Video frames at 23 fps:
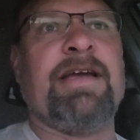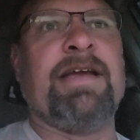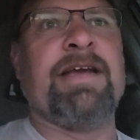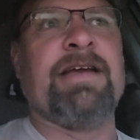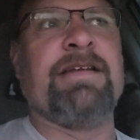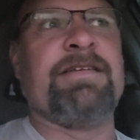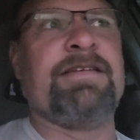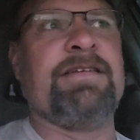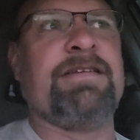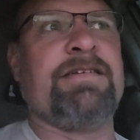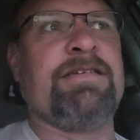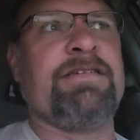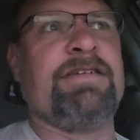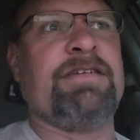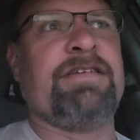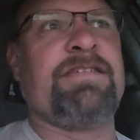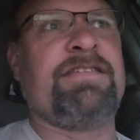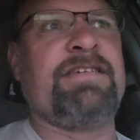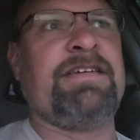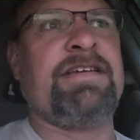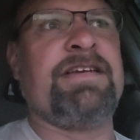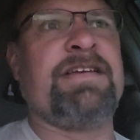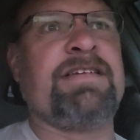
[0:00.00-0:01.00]
and to
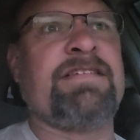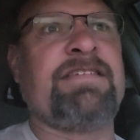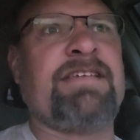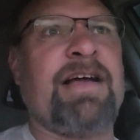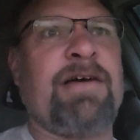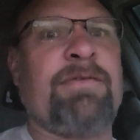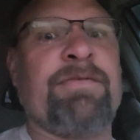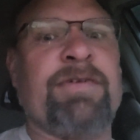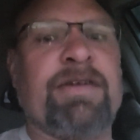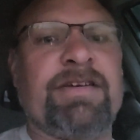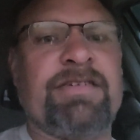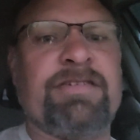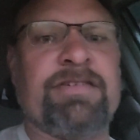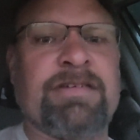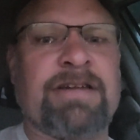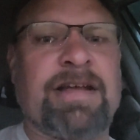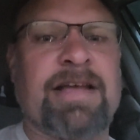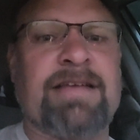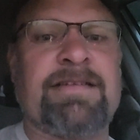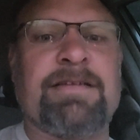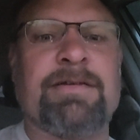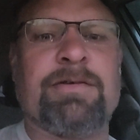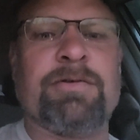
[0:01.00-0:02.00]
see his salvation.
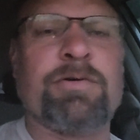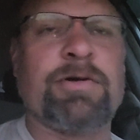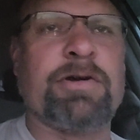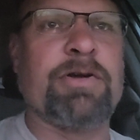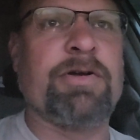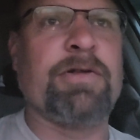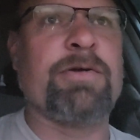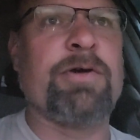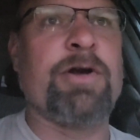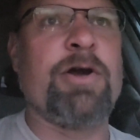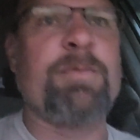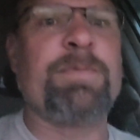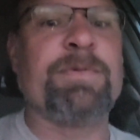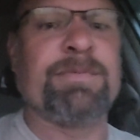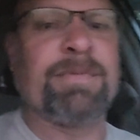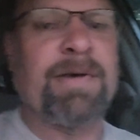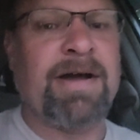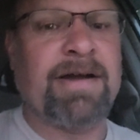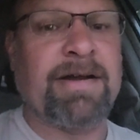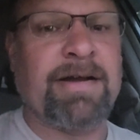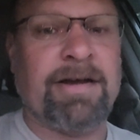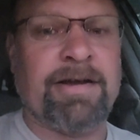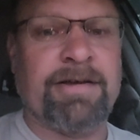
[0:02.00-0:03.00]
I said, Lord, open
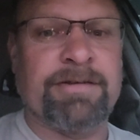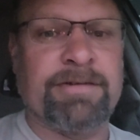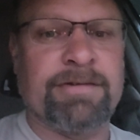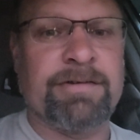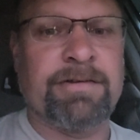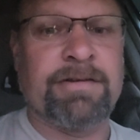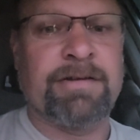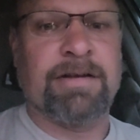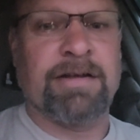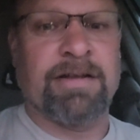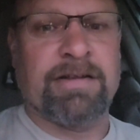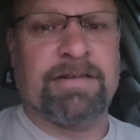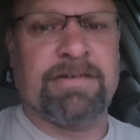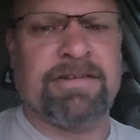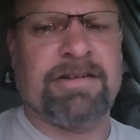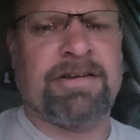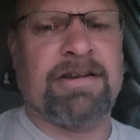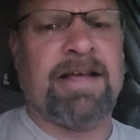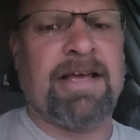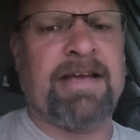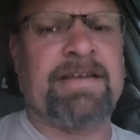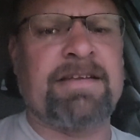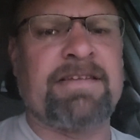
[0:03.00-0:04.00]
my eyes so
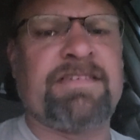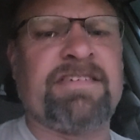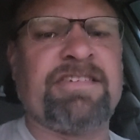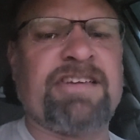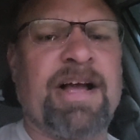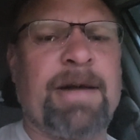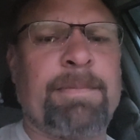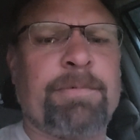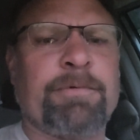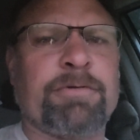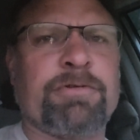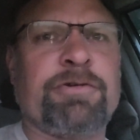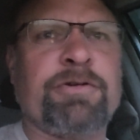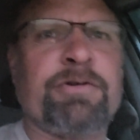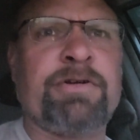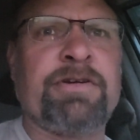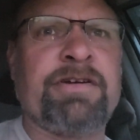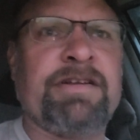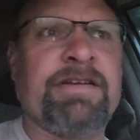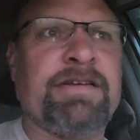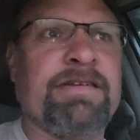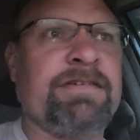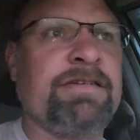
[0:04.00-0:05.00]
that I can see
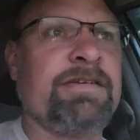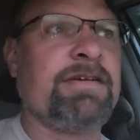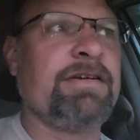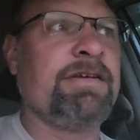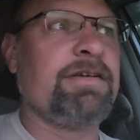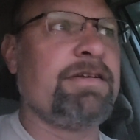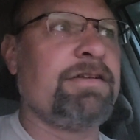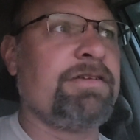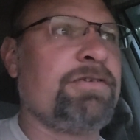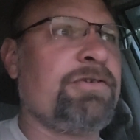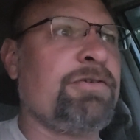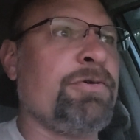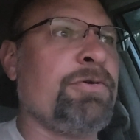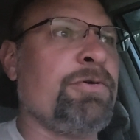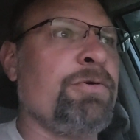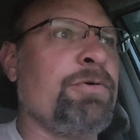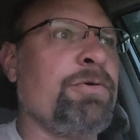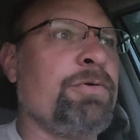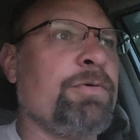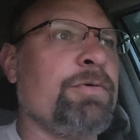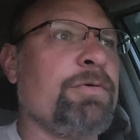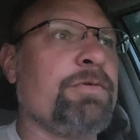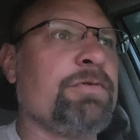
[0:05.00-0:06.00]
opportunities
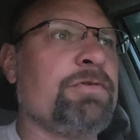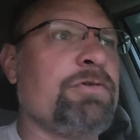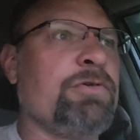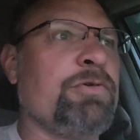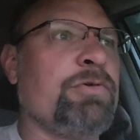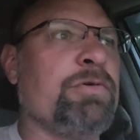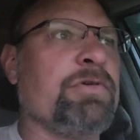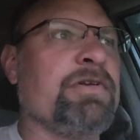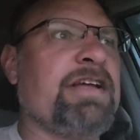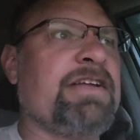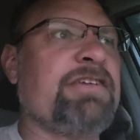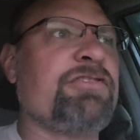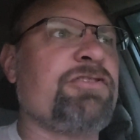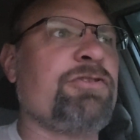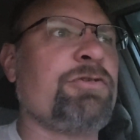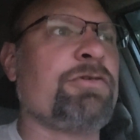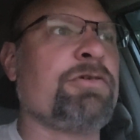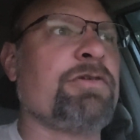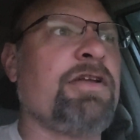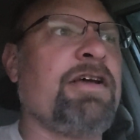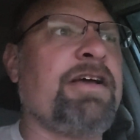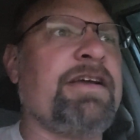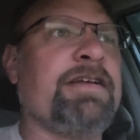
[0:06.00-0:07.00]
to to let
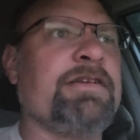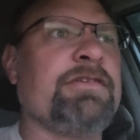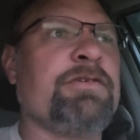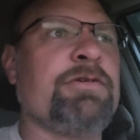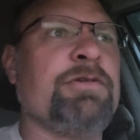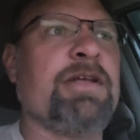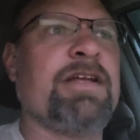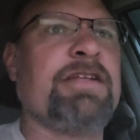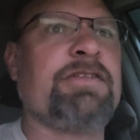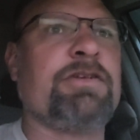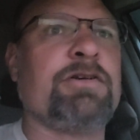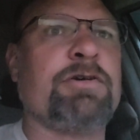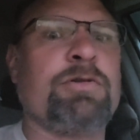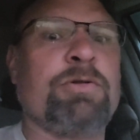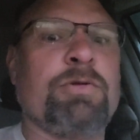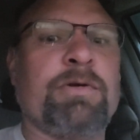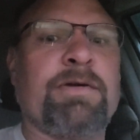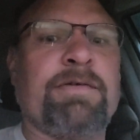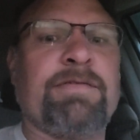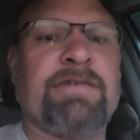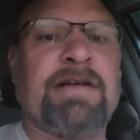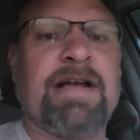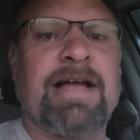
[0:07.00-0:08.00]
your light, to let the
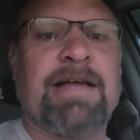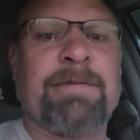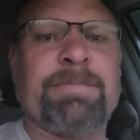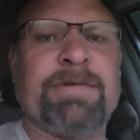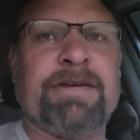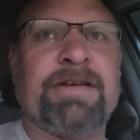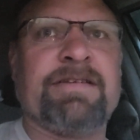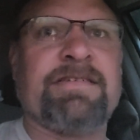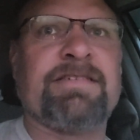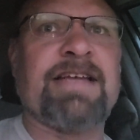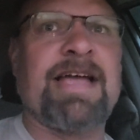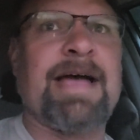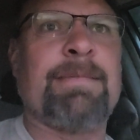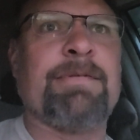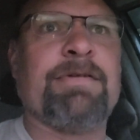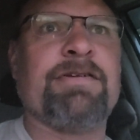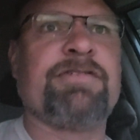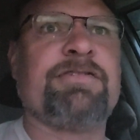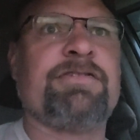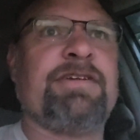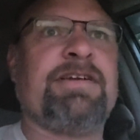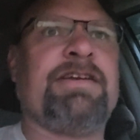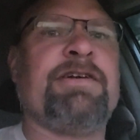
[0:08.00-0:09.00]
glory of God be
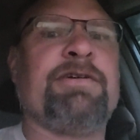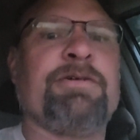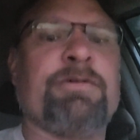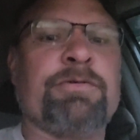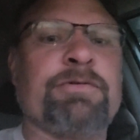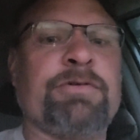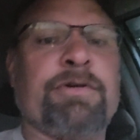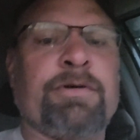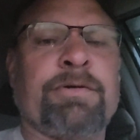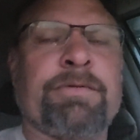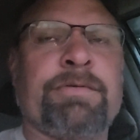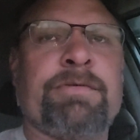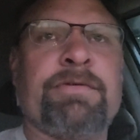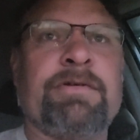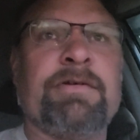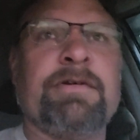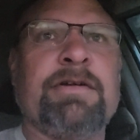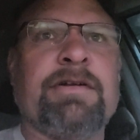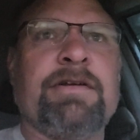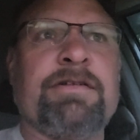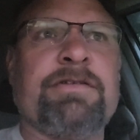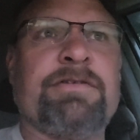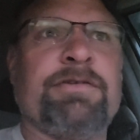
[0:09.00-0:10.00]
established here on earth,
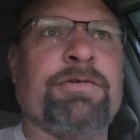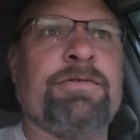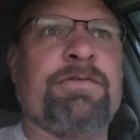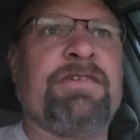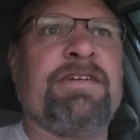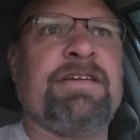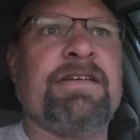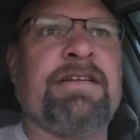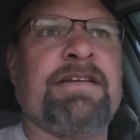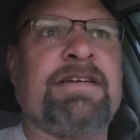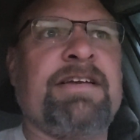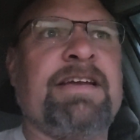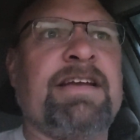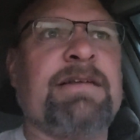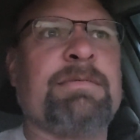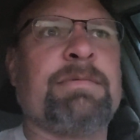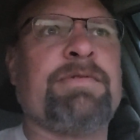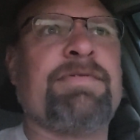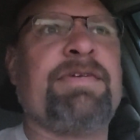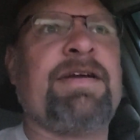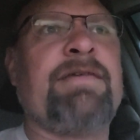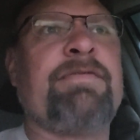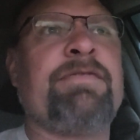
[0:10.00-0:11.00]
to see the
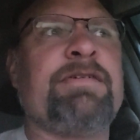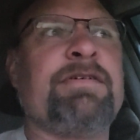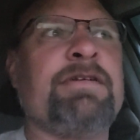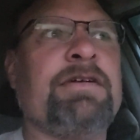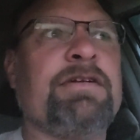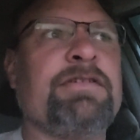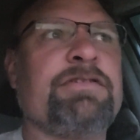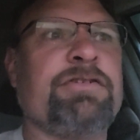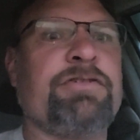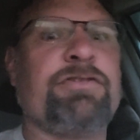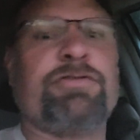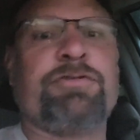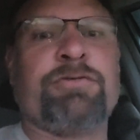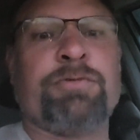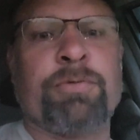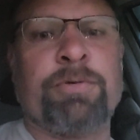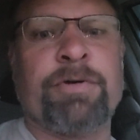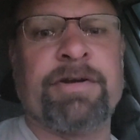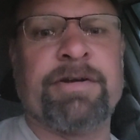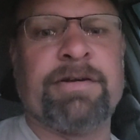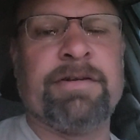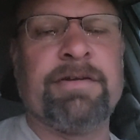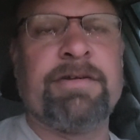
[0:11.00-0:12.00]
kingdom of heaven
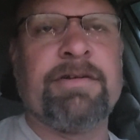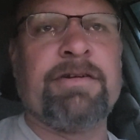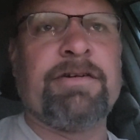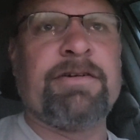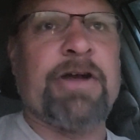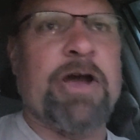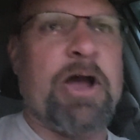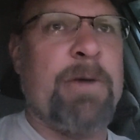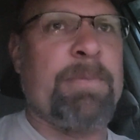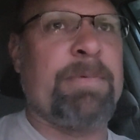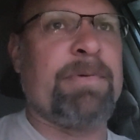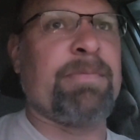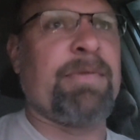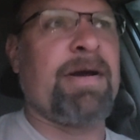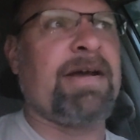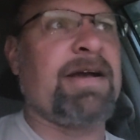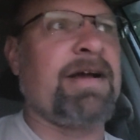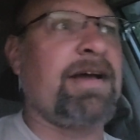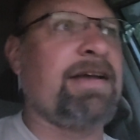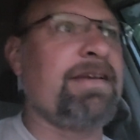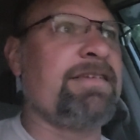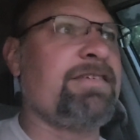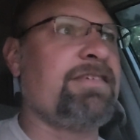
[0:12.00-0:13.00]
destroyed. Open
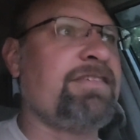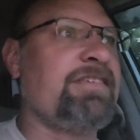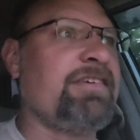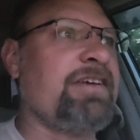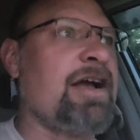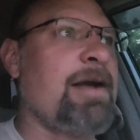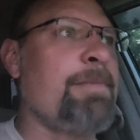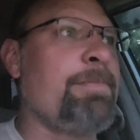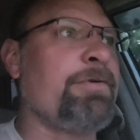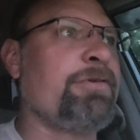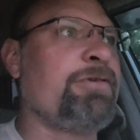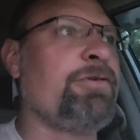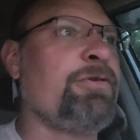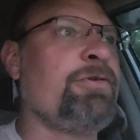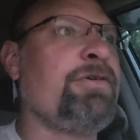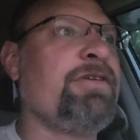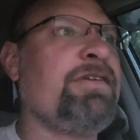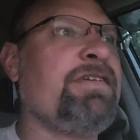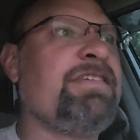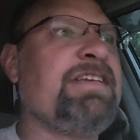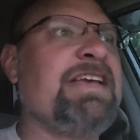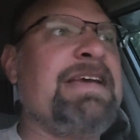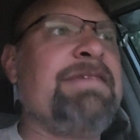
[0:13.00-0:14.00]
my eyes to see
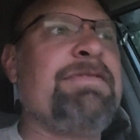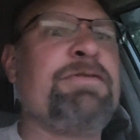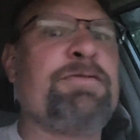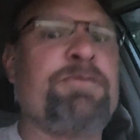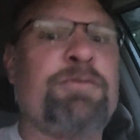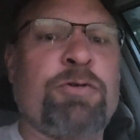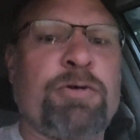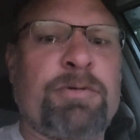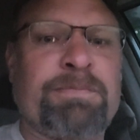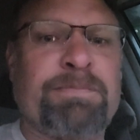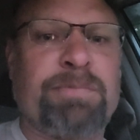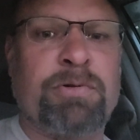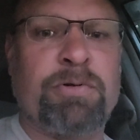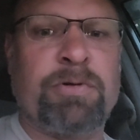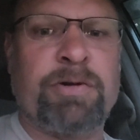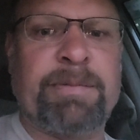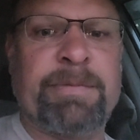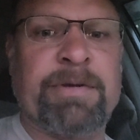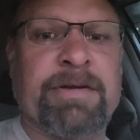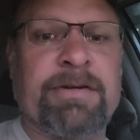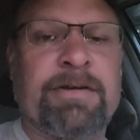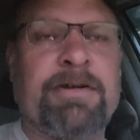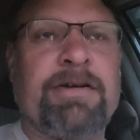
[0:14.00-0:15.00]
opportunities, even for
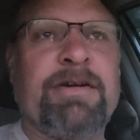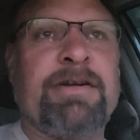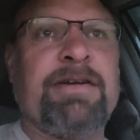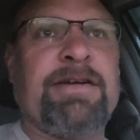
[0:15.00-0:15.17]
employment,